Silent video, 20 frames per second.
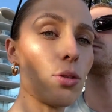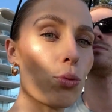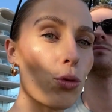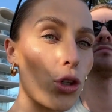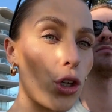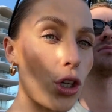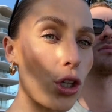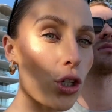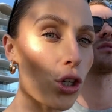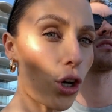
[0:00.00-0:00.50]
we're
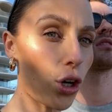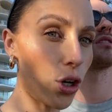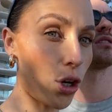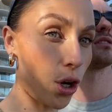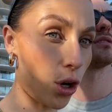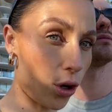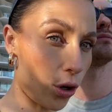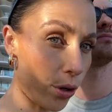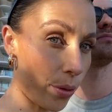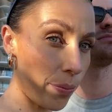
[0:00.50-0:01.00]
going to go
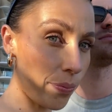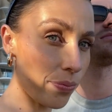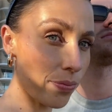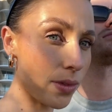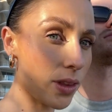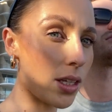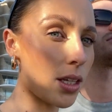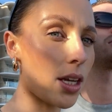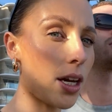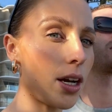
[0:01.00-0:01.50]
home,
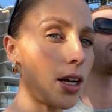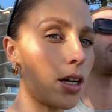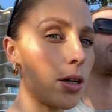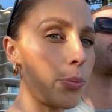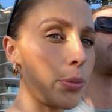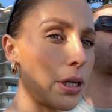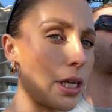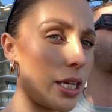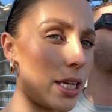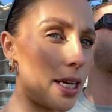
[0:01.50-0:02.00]
get our
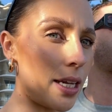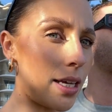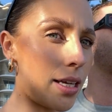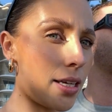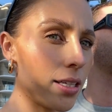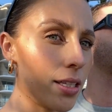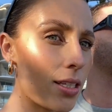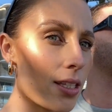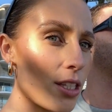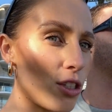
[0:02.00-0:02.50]

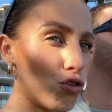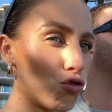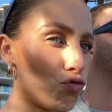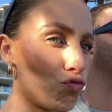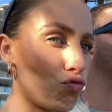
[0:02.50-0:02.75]
bikinis.